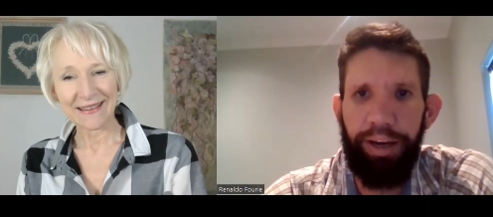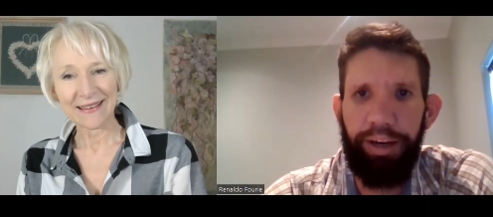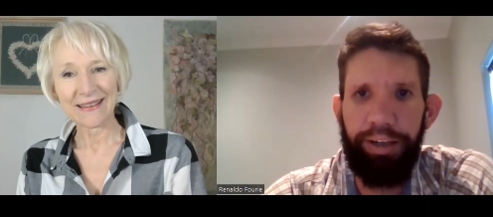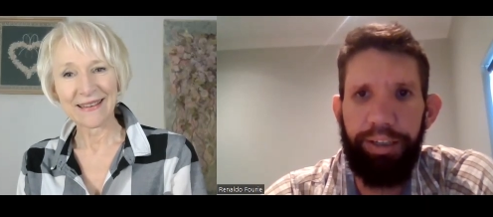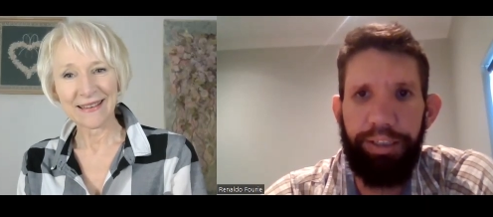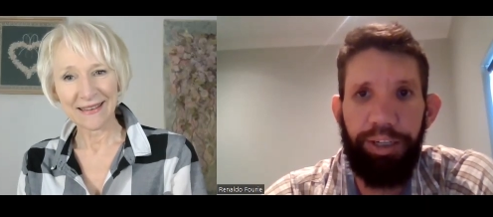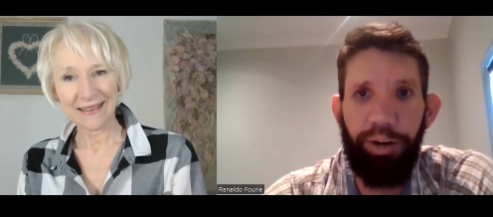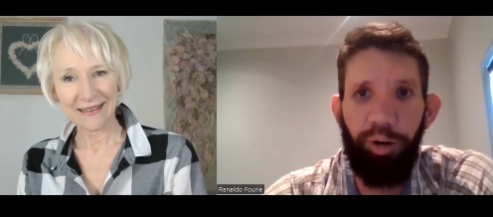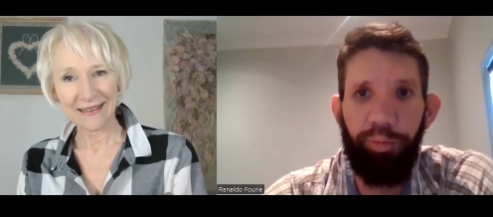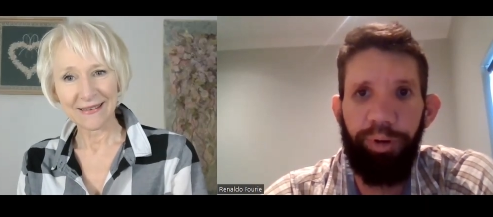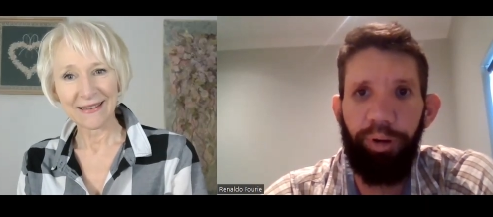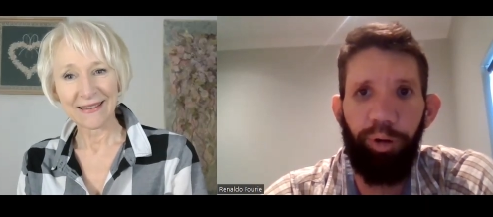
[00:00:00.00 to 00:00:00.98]
Speaker 1: uh, it's a
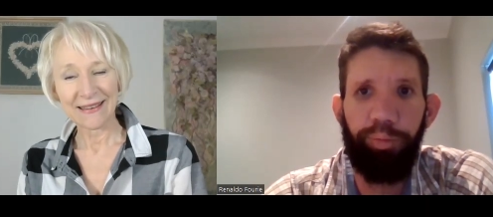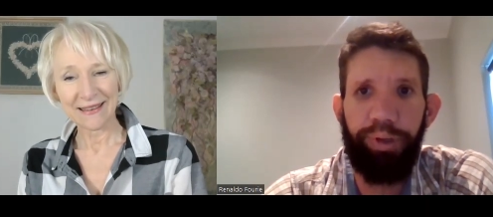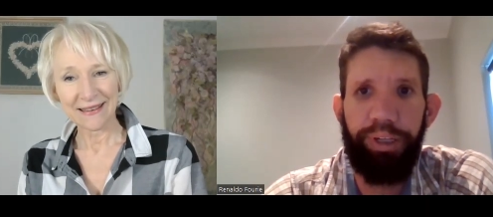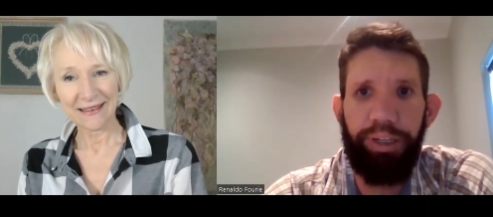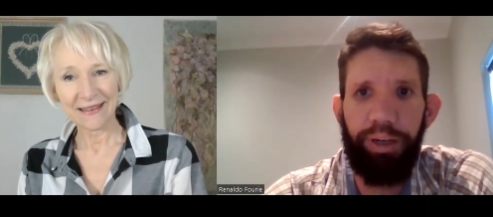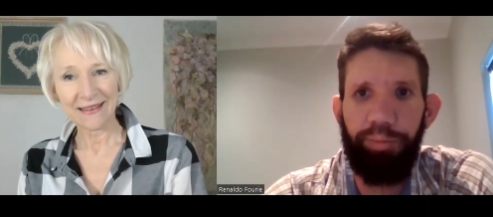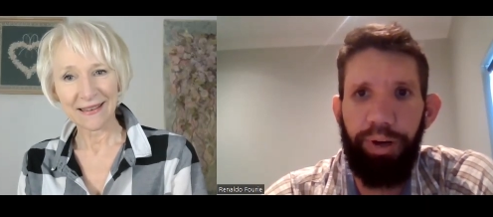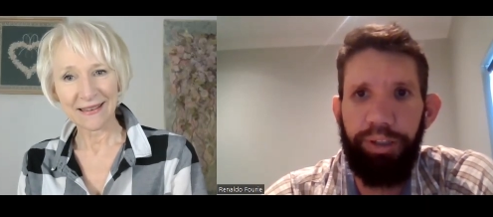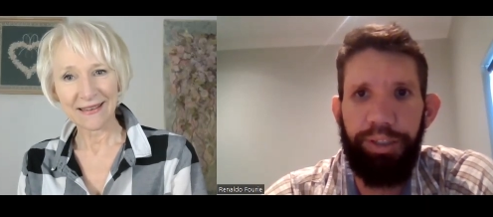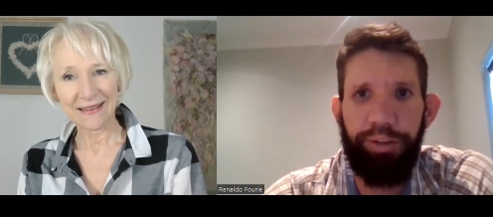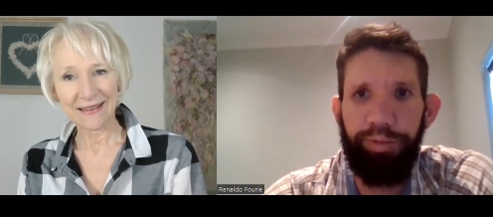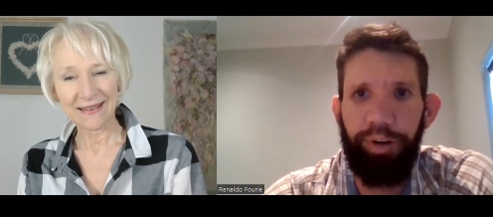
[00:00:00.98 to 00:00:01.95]
common hobby
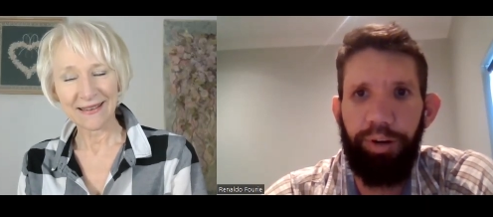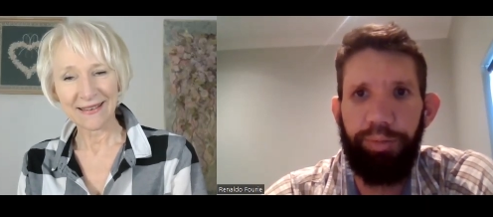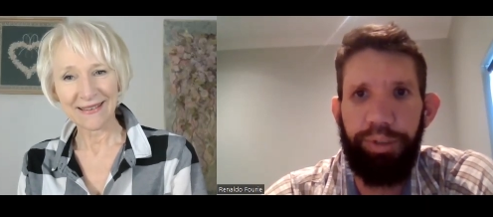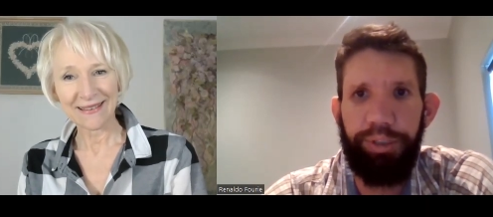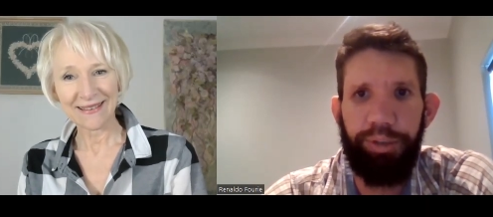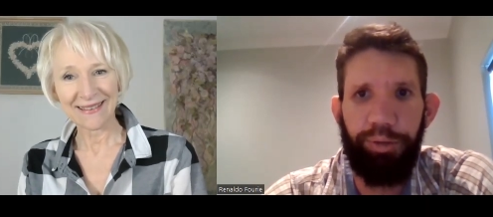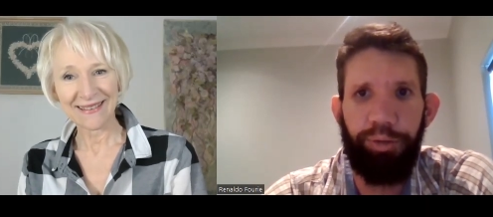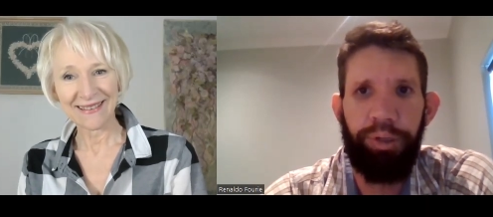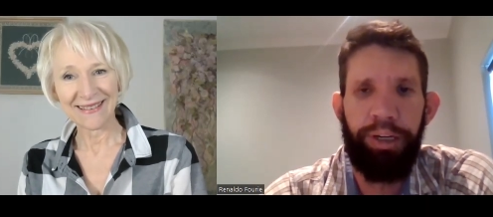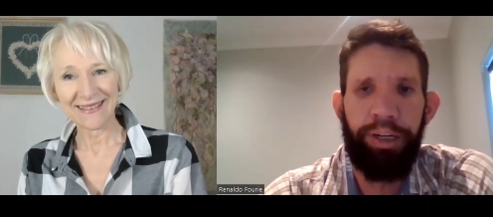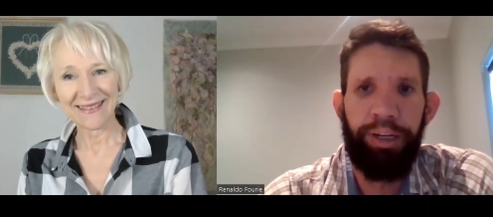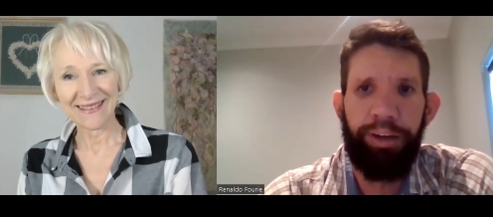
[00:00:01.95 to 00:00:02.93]
amongst the farmers to
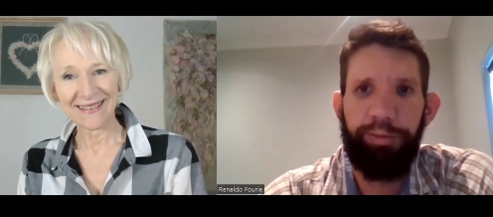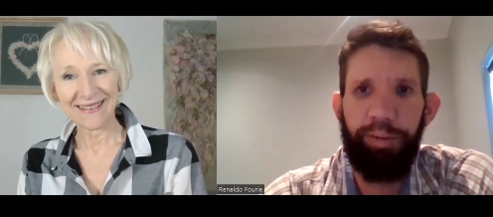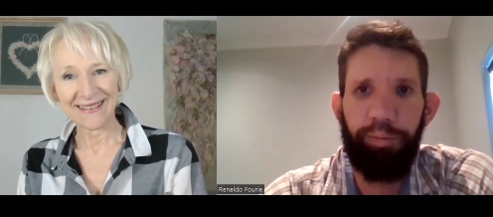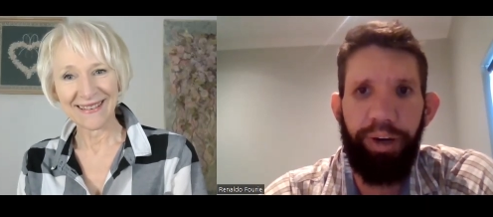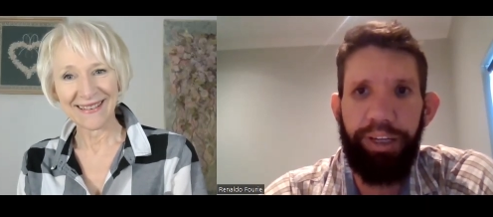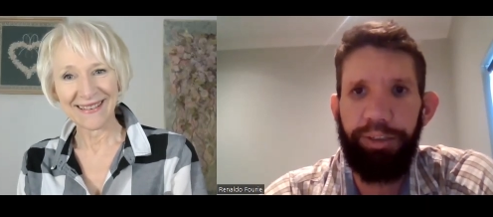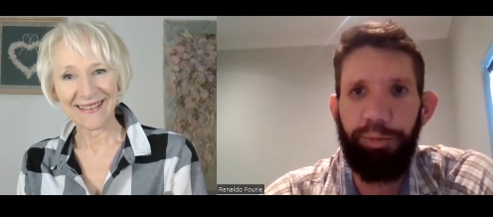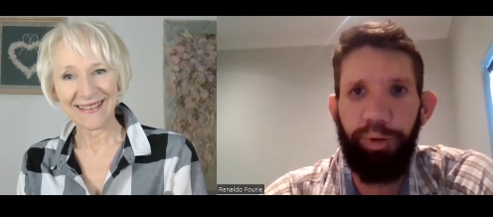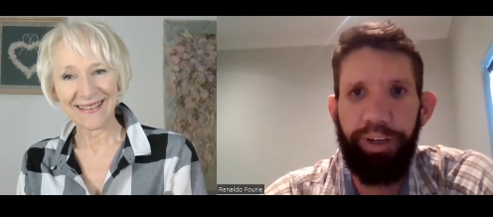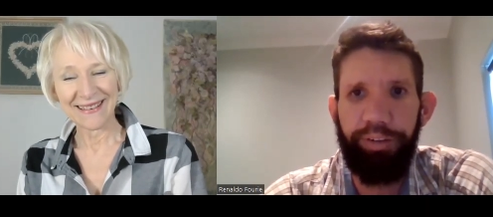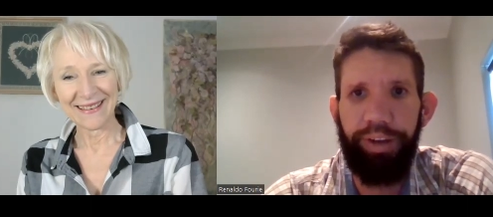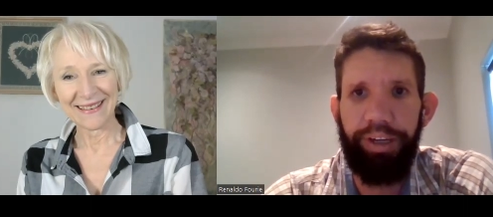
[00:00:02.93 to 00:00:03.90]
ferment
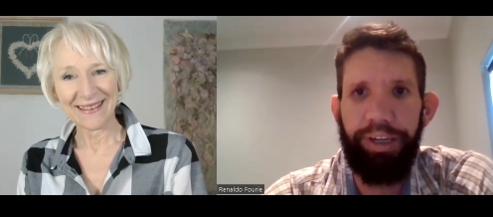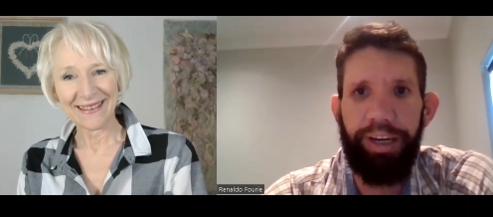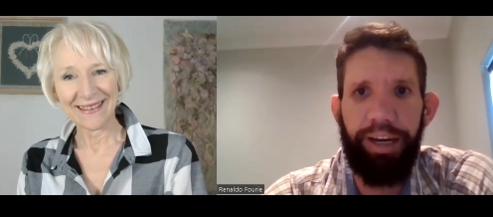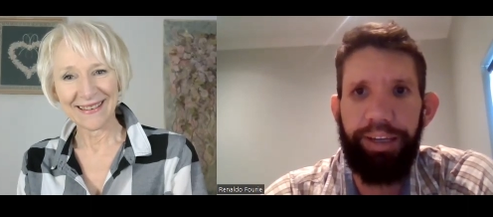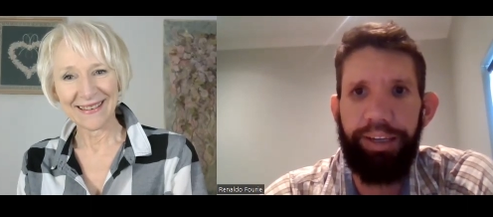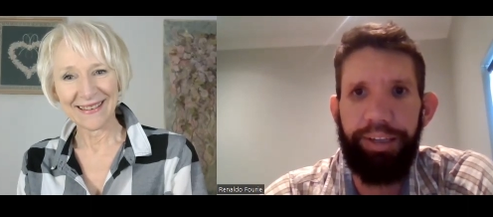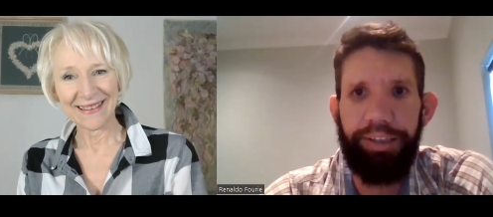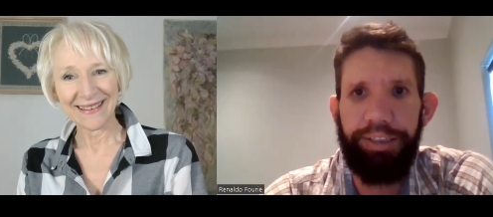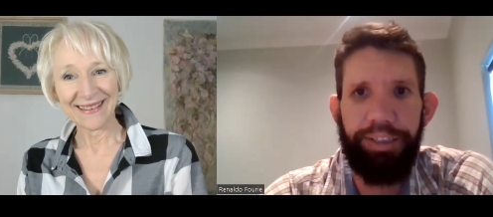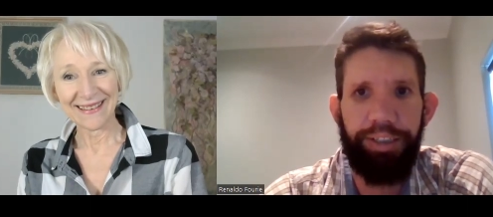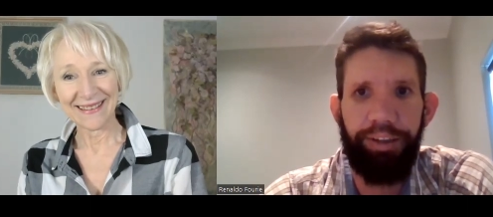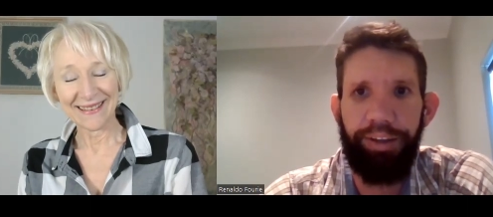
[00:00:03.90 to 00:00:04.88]
whatever they can and
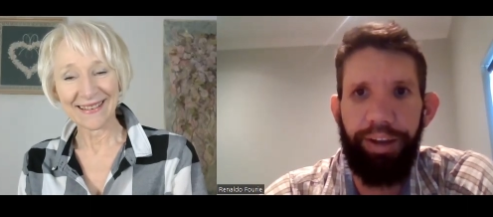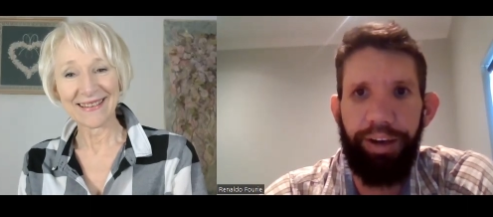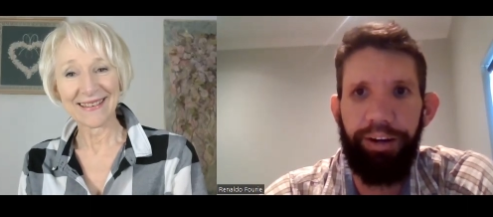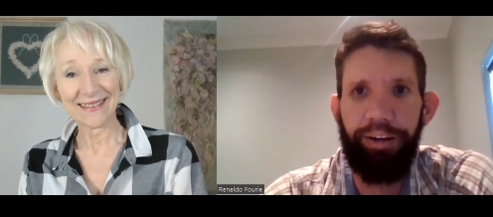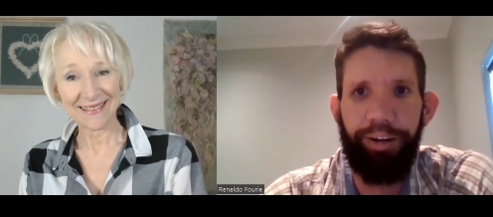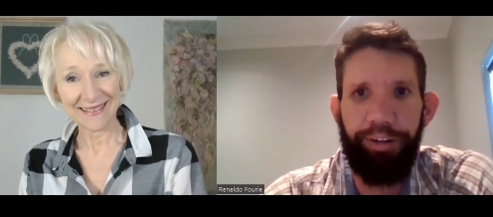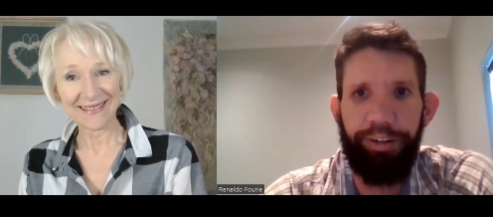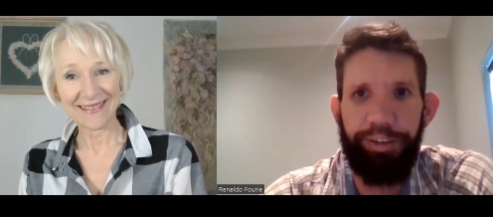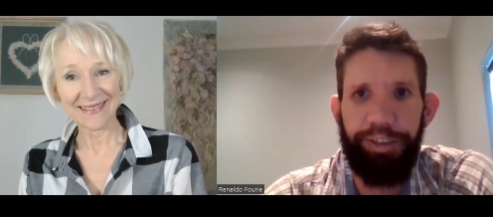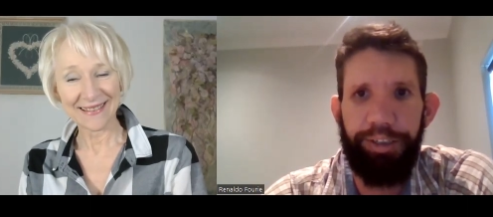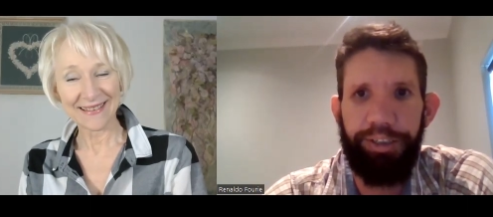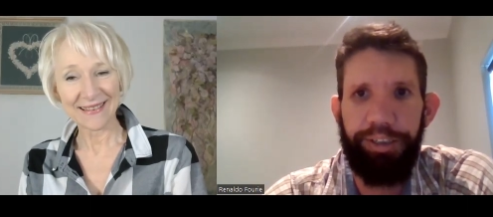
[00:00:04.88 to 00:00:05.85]
distill in their
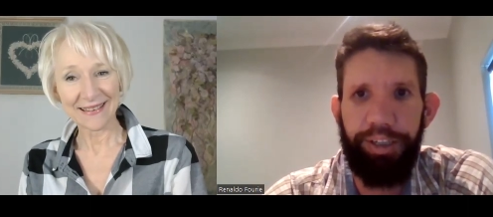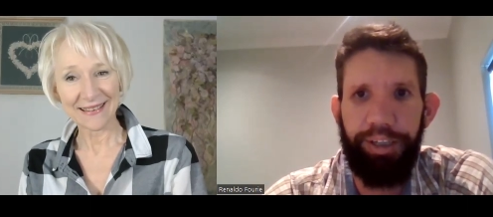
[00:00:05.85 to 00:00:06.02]
garages.